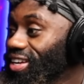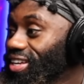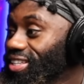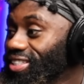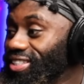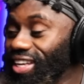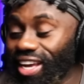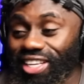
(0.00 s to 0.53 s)

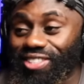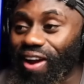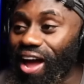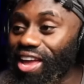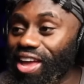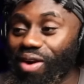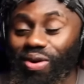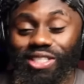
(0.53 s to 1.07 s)
This right
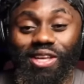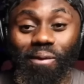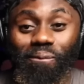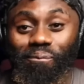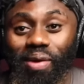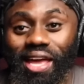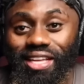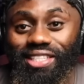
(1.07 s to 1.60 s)
here was a
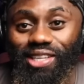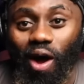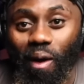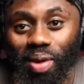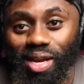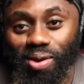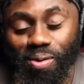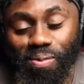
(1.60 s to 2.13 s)
big
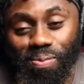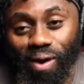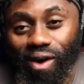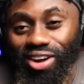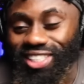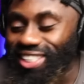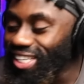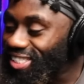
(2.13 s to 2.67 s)
W, bro.
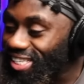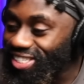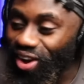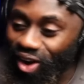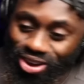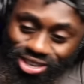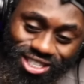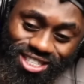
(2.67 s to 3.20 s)
This is
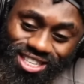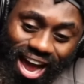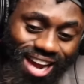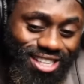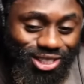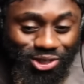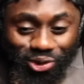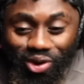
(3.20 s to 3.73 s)
us
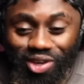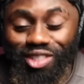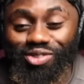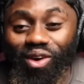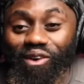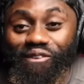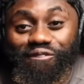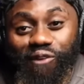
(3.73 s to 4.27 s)
starting
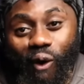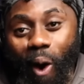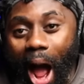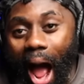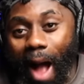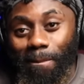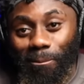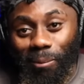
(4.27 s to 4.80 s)
2024
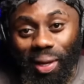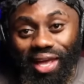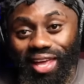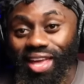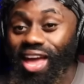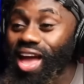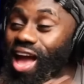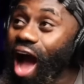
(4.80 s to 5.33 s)
happy.
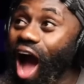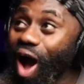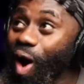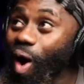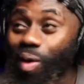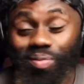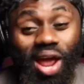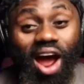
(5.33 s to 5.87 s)
I
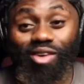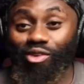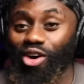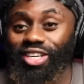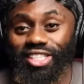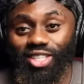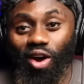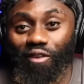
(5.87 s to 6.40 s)
hope y'all run
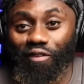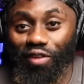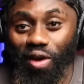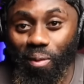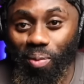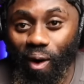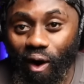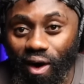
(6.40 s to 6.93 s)
this off here,
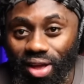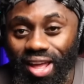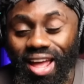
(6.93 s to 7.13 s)
boy.